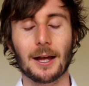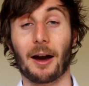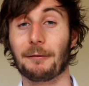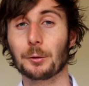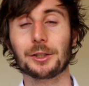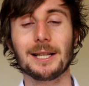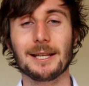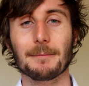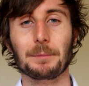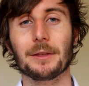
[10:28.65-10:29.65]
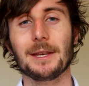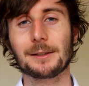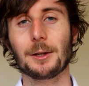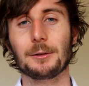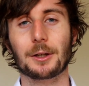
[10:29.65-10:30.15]
Unfortunately, these
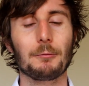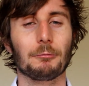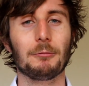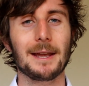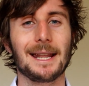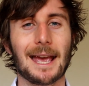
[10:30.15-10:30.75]
two don't really